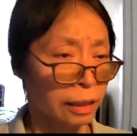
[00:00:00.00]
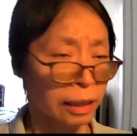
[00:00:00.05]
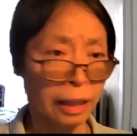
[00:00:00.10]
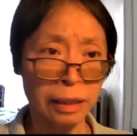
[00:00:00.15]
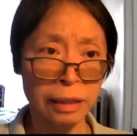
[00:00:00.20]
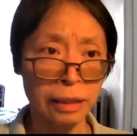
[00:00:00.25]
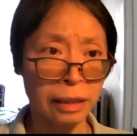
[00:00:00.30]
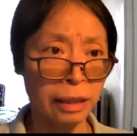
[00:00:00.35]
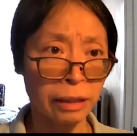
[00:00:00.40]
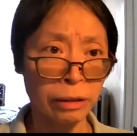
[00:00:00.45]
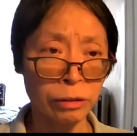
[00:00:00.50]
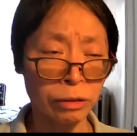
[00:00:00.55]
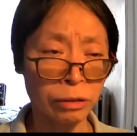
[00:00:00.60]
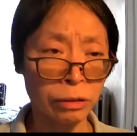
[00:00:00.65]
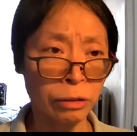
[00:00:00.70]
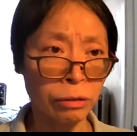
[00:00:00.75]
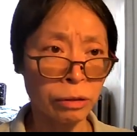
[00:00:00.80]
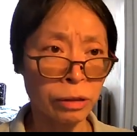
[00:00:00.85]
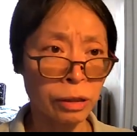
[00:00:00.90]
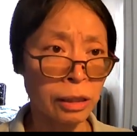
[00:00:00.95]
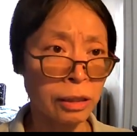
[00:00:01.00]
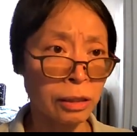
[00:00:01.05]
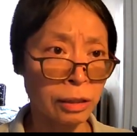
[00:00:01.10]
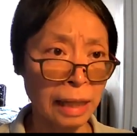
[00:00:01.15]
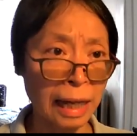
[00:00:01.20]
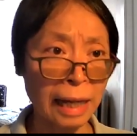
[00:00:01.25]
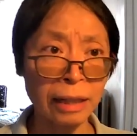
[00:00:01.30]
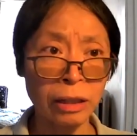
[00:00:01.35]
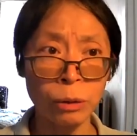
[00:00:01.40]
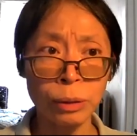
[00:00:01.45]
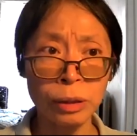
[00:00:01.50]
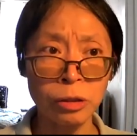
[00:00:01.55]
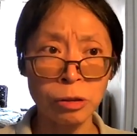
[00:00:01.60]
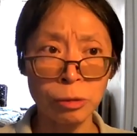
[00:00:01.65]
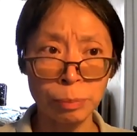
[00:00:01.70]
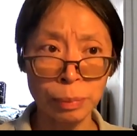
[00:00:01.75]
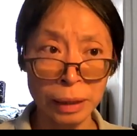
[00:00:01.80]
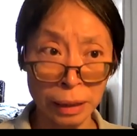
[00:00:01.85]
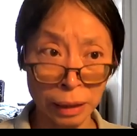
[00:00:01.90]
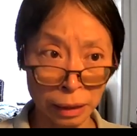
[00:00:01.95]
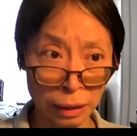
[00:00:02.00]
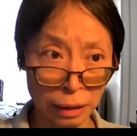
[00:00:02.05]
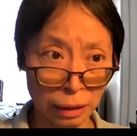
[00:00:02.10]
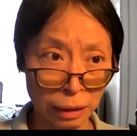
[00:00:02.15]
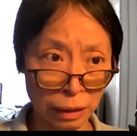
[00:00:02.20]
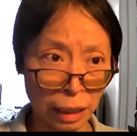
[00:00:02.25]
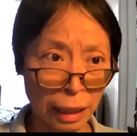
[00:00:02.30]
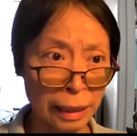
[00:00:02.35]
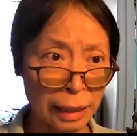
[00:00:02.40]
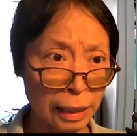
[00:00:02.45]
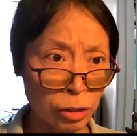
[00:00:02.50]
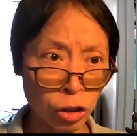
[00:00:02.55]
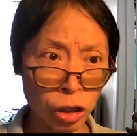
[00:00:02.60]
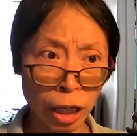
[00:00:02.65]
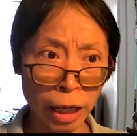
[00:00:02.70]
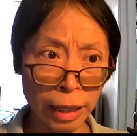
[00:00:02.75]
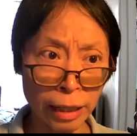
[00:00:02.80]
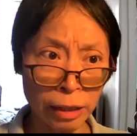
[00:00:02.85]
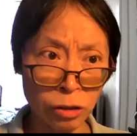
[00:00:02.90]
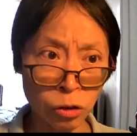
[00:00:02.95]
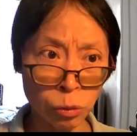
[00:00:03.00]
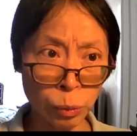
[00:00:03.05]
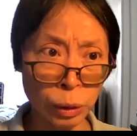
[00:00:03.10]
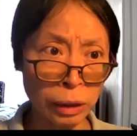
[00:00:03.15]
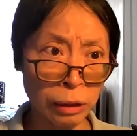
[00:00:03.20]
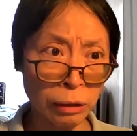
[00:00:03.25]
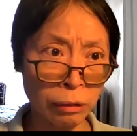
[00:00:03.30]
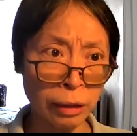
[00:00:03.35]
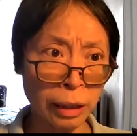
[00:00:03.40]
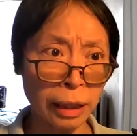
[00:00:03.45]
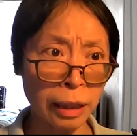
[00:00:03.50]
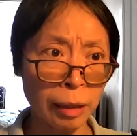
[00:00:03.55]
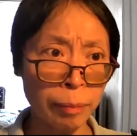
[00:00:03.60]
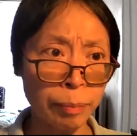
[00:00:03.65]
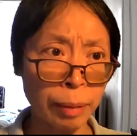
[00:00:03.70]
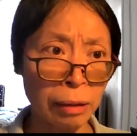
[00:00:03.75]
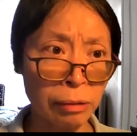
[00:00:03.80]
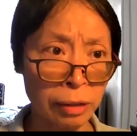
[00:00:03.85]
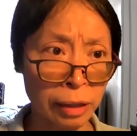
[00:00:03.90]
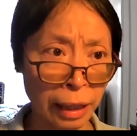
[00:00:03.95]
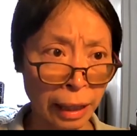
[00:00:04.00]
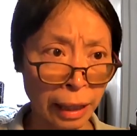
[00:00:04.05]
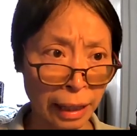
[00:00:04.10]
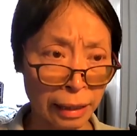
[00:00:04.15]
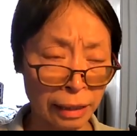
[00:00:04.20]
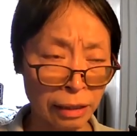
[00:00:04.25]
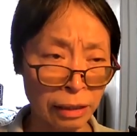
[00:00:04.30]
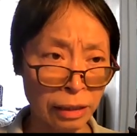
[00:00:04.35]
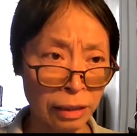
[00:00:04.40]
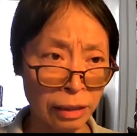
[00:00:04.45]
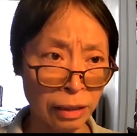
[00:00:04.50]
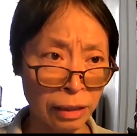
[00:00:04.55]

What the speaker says: then there is not going to be any change. What do you think about that?